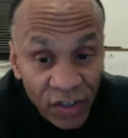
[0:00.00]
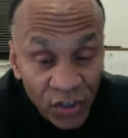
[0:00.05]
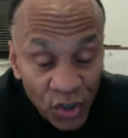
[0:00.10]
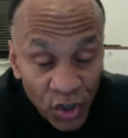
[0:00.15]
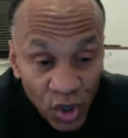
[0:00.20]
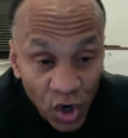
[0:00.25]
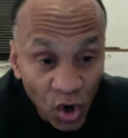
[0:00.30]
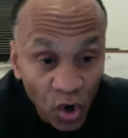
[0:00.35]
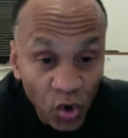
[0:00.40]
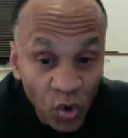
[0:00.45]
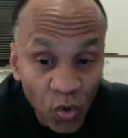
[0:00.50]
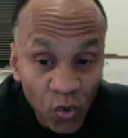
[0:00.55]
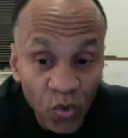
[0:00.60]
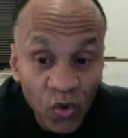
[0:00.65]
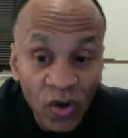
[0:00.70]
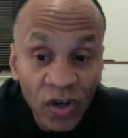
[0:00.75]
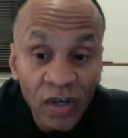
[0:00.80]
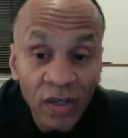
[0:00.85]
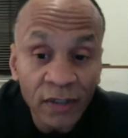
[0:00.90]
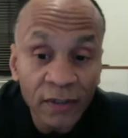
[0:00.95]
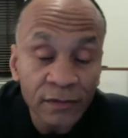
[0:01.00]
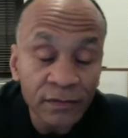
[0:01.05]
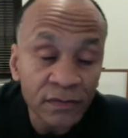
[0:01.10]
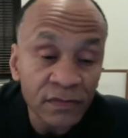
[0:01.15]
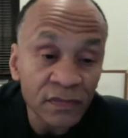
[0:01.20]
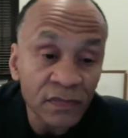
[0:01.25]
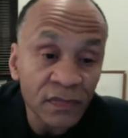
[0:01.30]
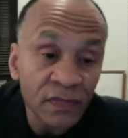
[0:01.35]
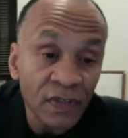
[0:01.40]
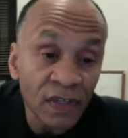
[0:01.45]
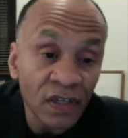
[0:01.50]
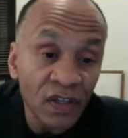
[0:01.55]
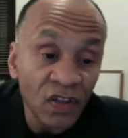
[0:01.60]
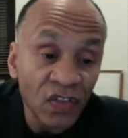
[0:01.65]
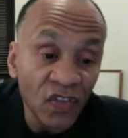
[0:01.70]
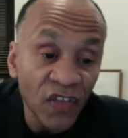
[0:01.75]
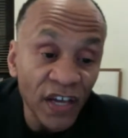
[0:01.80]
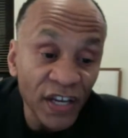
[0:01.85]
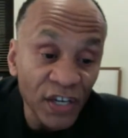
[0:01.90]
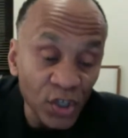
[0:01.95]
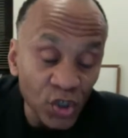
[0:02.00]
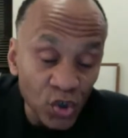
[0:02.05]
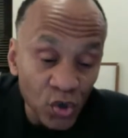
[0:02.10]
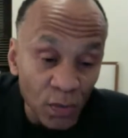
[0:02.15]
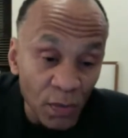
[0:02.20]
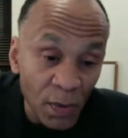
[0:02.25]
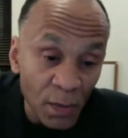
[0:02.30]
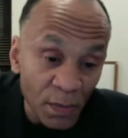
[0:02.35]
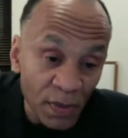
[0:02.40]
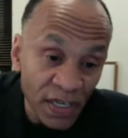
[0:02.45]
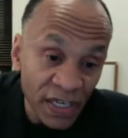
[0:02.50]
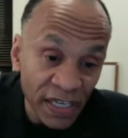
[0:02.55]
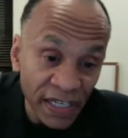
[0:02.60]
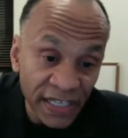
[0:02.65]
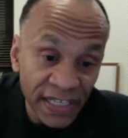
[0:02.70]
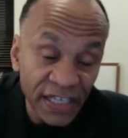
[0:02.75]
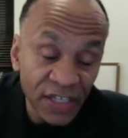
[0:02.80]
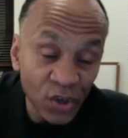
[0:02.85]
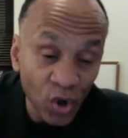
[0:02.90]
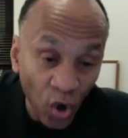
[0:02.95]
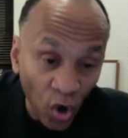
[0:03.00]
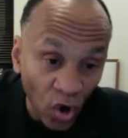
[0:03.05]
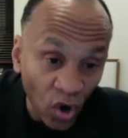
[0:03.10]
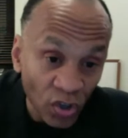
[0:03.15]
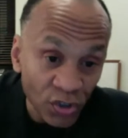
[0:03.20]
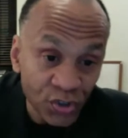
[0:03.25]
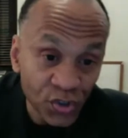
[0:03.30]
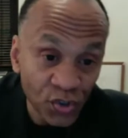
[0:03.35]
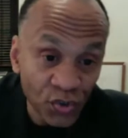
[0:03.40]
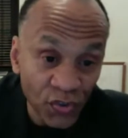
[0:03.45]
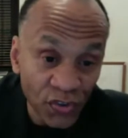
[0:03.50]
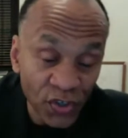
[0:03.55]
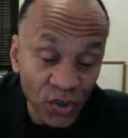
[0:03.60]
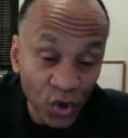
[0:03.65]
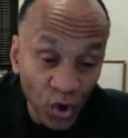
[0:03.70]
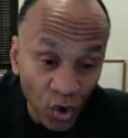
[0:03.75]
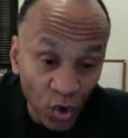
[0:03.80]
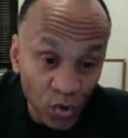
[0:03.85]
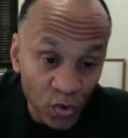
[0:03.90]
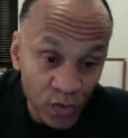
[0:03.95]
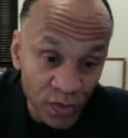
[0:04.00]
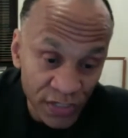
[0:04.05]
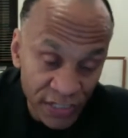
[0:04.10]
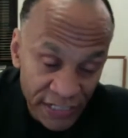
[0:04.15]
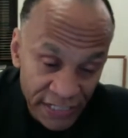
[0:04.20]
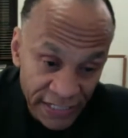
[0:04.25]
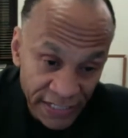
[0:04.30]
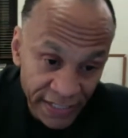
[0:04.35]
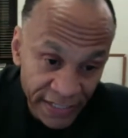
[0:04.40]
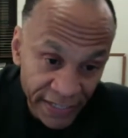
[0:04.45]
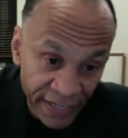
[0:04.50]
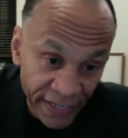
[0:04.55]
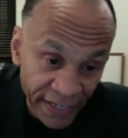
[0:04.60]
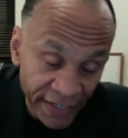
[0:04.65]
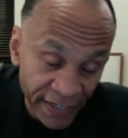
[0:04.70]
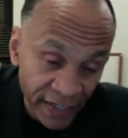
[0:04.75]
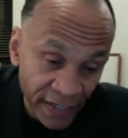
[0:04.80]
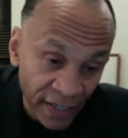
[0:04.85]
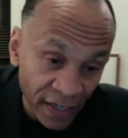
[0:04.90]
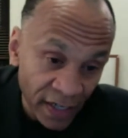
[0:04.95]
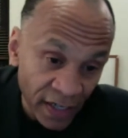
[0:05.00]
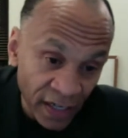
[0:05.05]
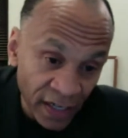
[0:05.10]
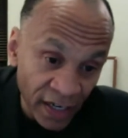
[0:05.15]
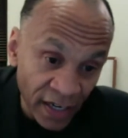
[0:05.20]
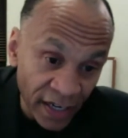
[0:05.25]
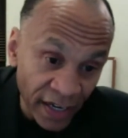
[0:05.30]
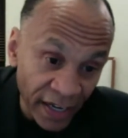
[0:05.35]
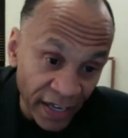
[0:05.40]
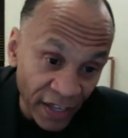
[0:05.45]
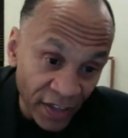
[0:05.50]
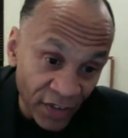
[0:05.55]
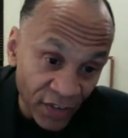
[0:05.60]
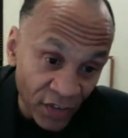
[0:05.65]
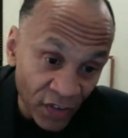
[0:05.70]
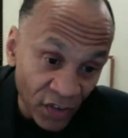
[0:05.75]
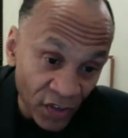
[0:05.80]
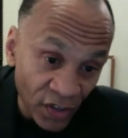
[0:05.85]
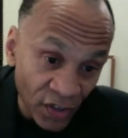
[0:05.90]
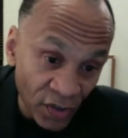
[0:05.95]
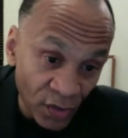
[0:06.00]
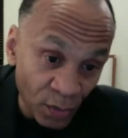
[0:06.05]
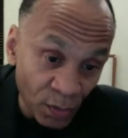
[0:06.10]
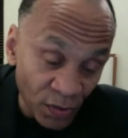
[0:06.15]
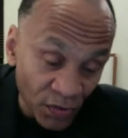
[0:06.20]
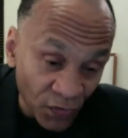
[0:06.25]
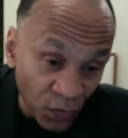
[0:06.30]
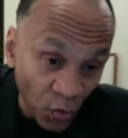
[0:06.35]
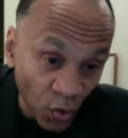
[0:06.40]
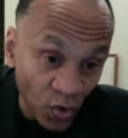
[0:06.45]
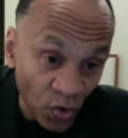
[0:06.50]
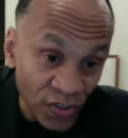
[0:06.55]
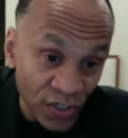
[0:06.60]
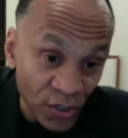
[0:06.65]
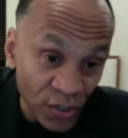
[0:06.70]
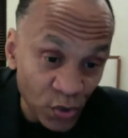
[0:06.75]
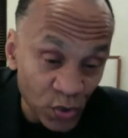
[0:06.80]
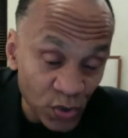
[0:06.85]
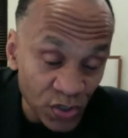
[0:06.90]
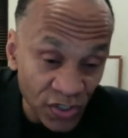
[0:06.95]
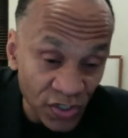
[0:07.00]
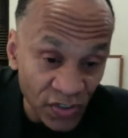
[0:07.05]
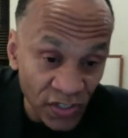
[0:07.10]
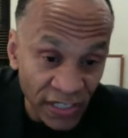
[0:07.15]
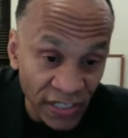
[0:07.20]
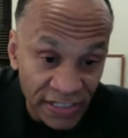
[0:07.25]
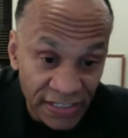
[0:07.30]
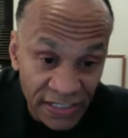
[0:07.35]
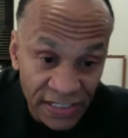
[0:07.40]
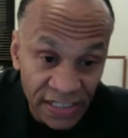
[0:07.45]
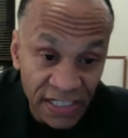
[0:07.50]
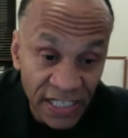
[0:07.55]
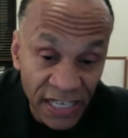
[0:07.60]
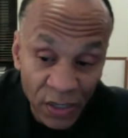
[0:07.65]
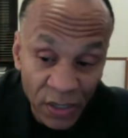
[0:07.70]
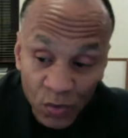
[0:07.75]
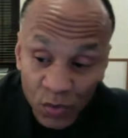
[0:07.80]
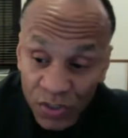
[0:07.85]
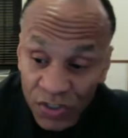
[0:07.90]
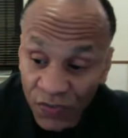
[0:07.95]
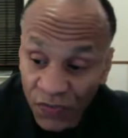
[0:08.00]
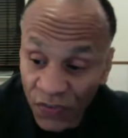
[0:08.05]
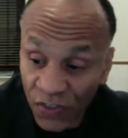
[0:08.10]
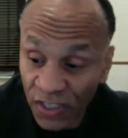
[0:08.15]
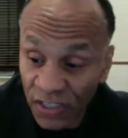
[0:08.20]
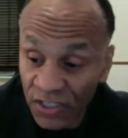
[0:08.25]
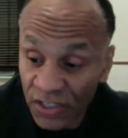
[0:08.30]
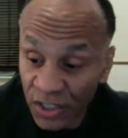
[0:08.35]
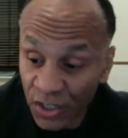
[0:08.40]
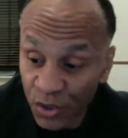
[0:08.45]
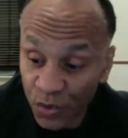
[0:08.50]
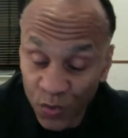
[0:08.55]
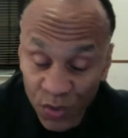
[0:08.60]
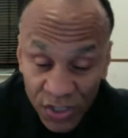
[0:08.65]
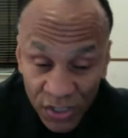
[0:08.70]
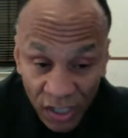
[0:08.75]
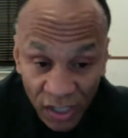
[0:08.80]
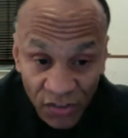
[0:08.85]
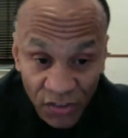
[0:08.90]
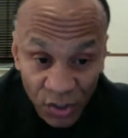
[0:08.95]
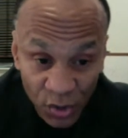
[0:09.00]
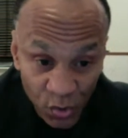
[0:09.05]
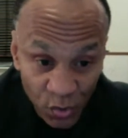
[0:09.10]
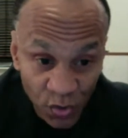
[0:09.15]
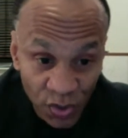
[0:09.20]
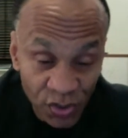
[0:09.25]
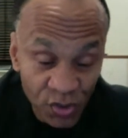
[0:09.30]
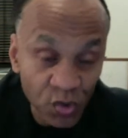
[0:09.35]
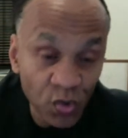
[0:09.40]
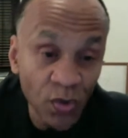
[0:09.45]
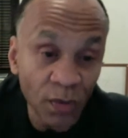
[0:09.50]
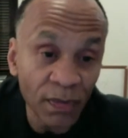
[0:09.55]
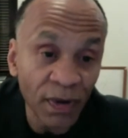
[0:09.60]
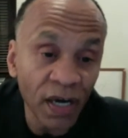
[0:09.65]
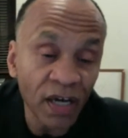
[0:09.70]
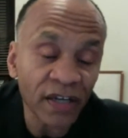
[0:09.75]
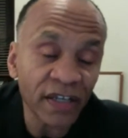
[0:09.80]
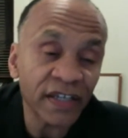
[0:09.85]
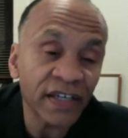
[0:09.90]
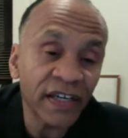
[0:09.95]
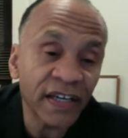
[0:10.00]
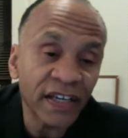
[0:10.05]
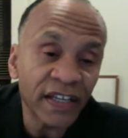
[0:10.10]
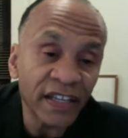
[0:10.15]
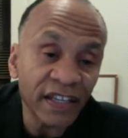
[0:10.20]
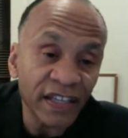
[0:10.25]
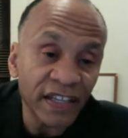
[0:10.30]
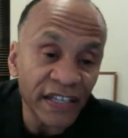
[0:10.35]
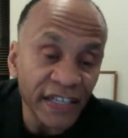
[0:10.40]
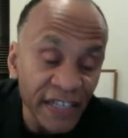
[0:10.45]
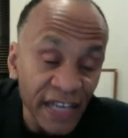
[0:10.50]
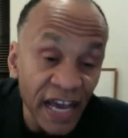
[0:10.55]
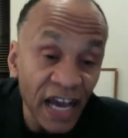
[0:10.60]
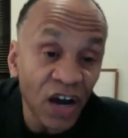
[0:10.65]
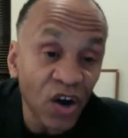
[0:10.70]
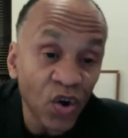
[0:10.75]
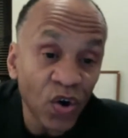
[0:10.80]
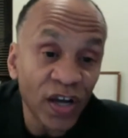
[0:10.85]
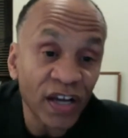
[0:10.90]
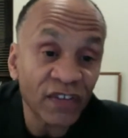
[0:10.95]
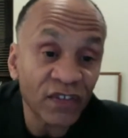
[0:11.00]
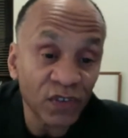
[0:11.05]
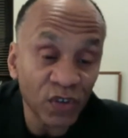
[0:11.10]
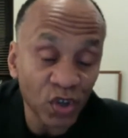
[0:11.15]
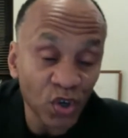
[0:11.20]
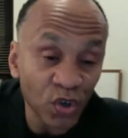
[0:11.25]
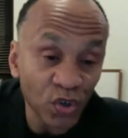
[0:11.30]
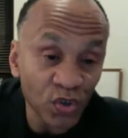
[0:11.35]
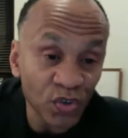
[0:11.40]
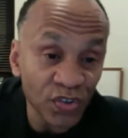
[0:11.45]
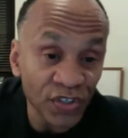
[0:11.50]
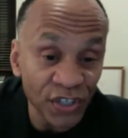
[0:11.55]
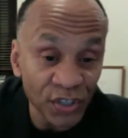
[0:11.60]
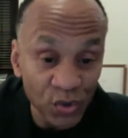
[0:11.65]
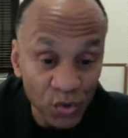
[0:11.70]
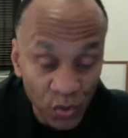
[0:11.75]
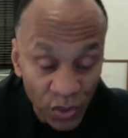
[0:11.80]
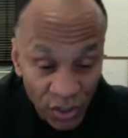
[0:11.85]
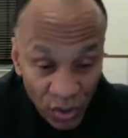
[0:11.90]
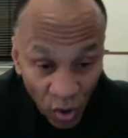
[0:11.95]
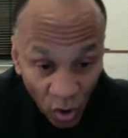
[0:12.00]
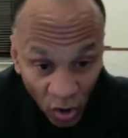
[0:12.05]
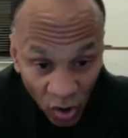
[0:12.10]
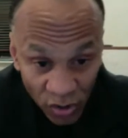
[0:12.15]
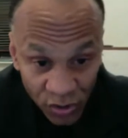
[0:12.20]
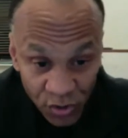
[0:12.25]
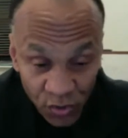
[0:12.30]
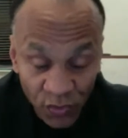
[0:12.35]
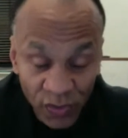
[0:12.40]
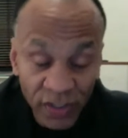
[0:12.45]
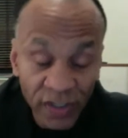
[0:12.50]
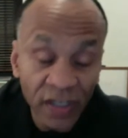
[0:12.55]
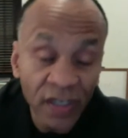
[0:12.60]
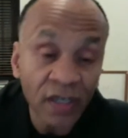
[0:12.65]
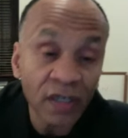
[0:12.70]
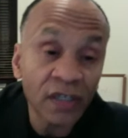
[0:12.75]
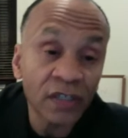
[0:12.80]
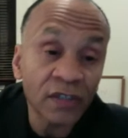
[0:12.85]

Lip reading: know that a human being can alter their own DNA. And before, they used to think DNA was fixed and there was nothing you could do about it. They now have learned that you can alter it.